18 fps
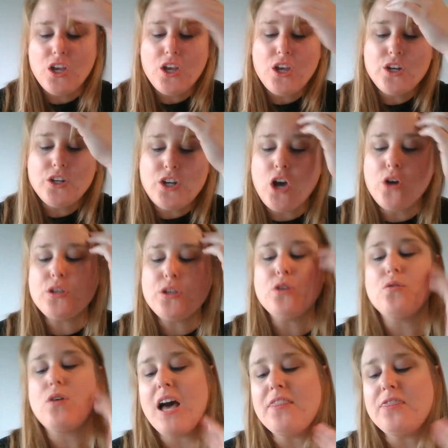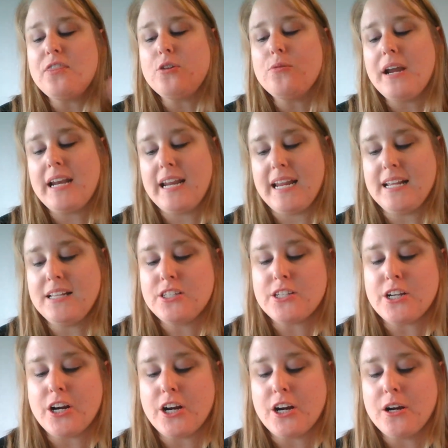"No, you got the right
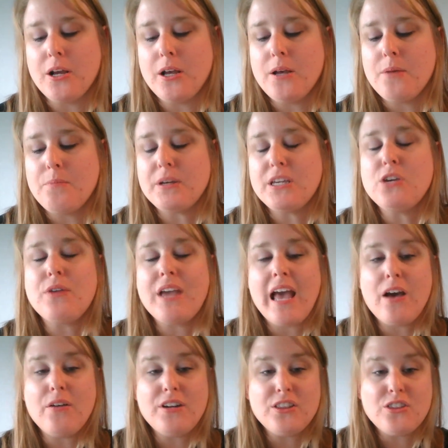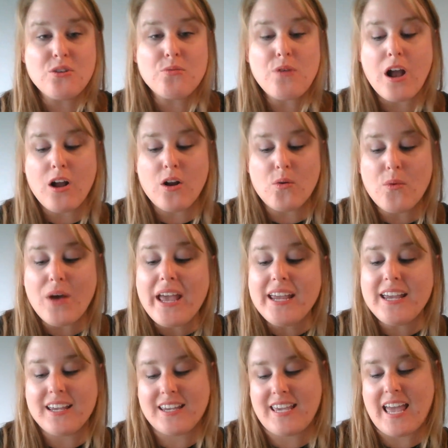answer, but you counted the wrong
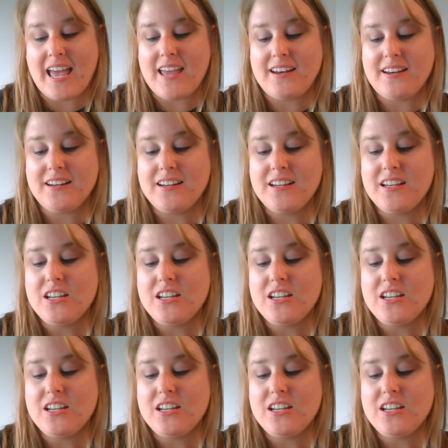way again."